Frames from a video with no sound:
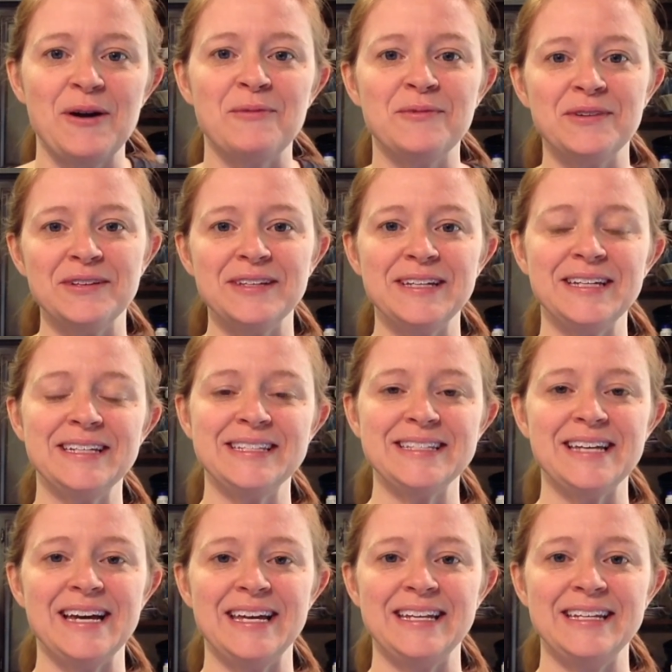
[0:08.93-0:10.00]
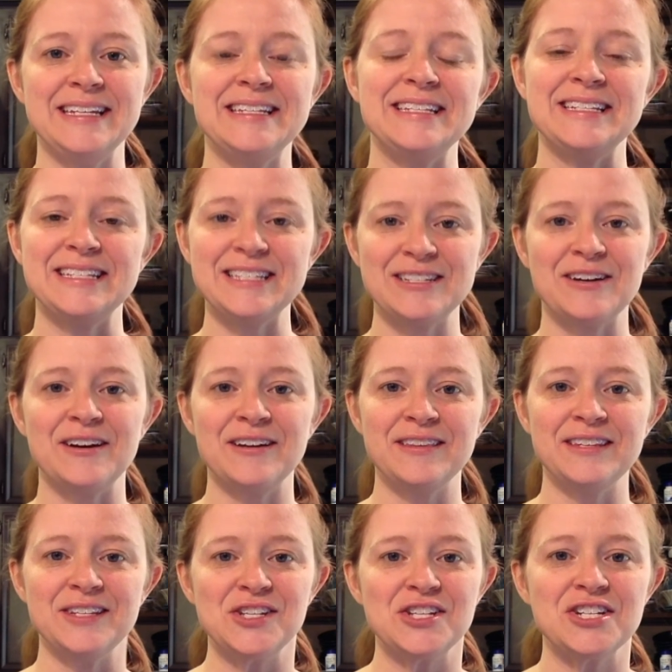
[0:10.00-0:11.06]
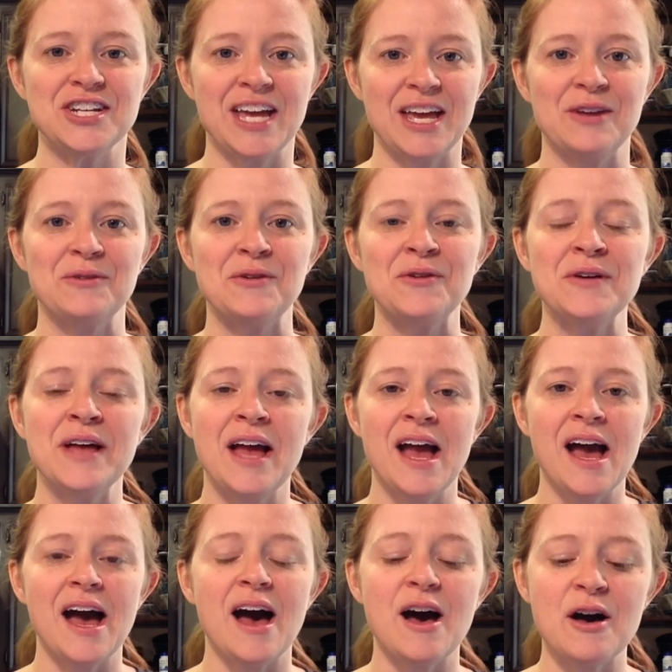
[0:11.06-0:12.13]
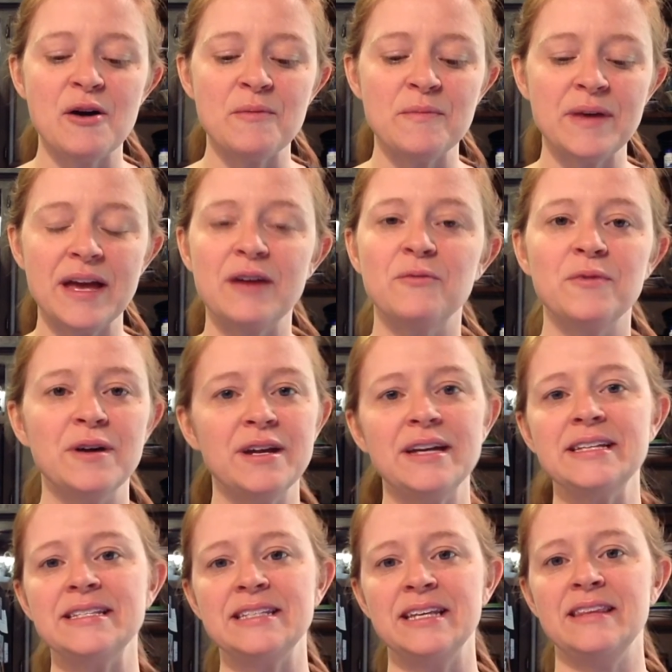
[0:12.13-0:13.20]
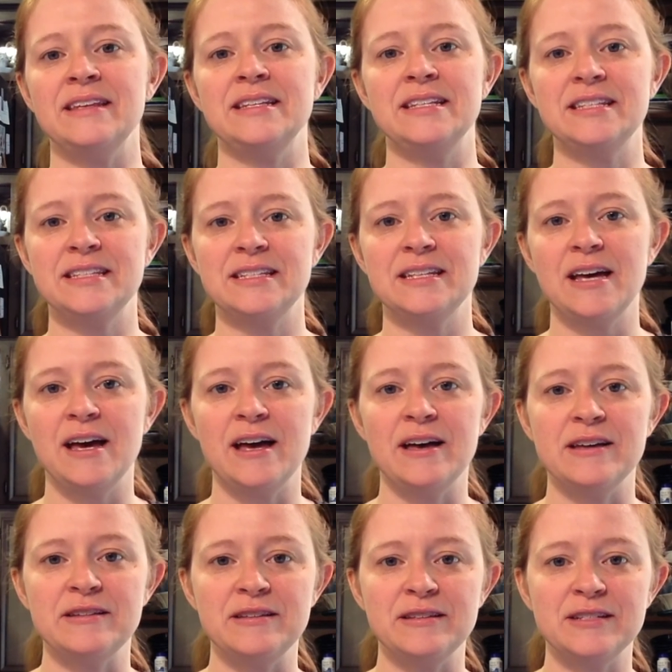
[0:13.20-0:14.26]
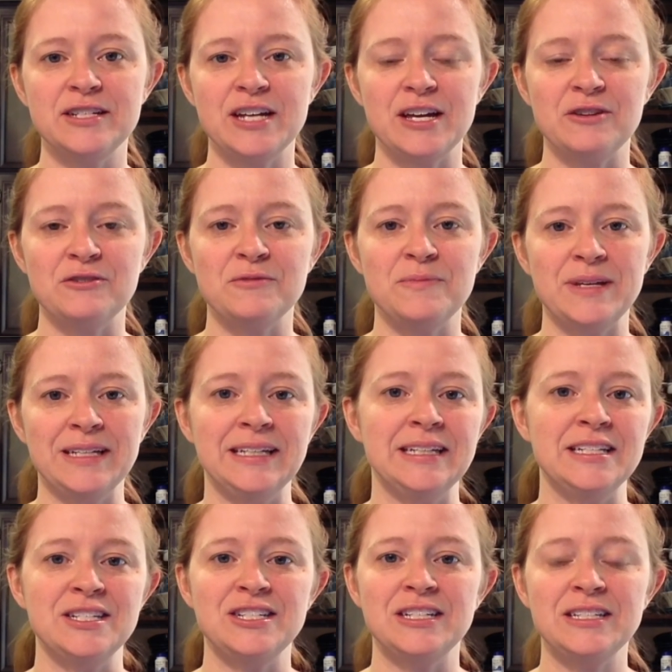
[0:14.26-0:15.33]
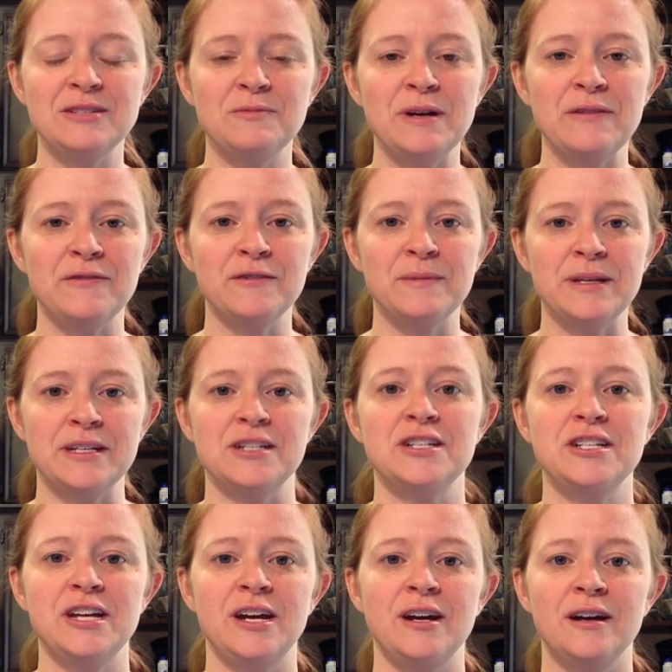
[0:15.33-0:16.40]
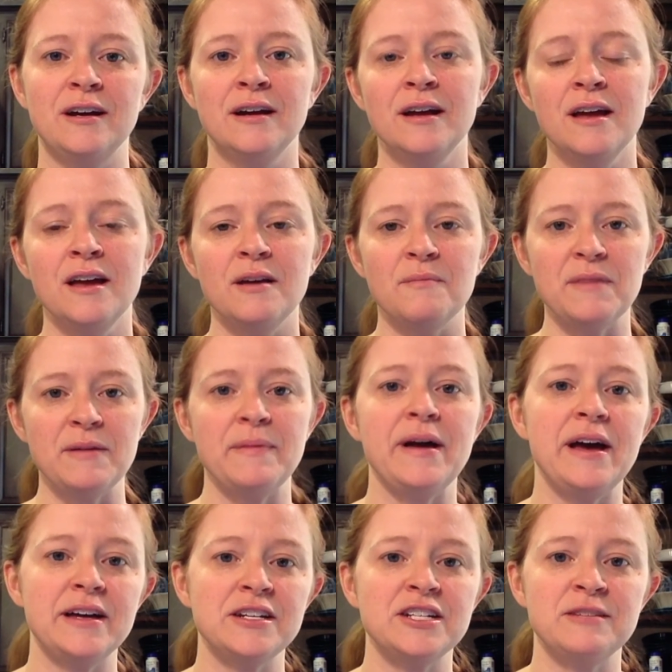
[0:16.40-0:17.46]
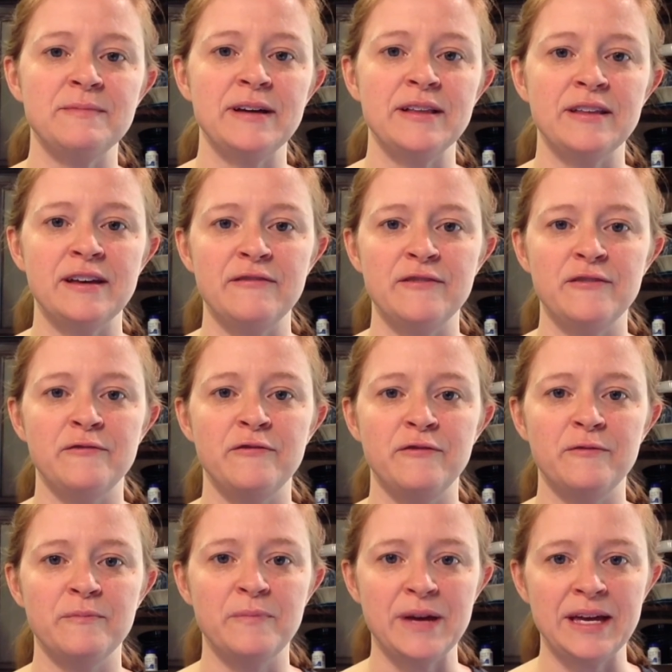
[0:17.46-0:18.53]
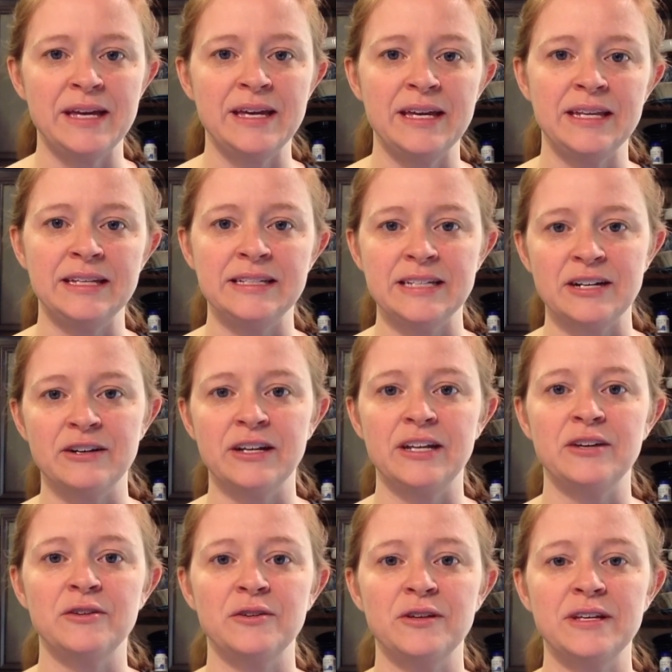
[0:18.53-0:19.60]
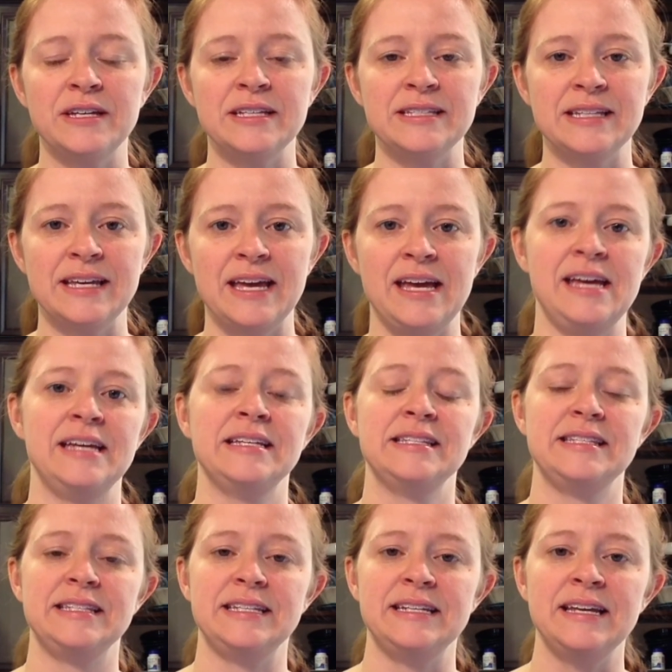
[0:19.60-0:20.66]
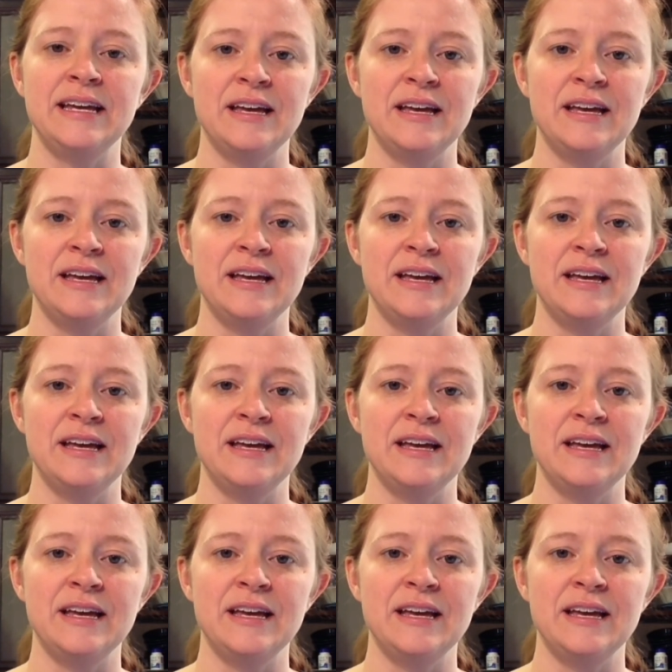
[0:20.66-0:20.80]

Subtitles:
I'm really excited to start this channel, and what I see this channel being is just a way for me to share my passion, my love of baking and decorating cookies and cakes and